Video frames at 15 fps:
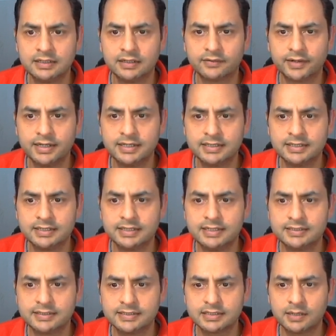right?
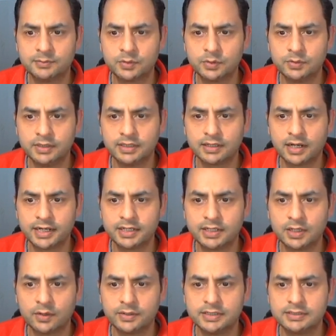It says up to the right
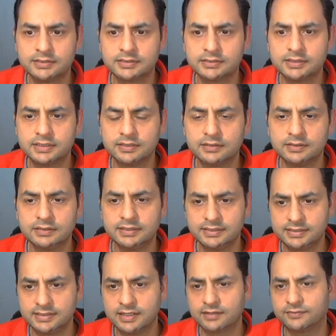now, it's
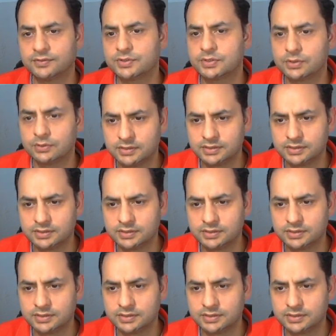this year for sure.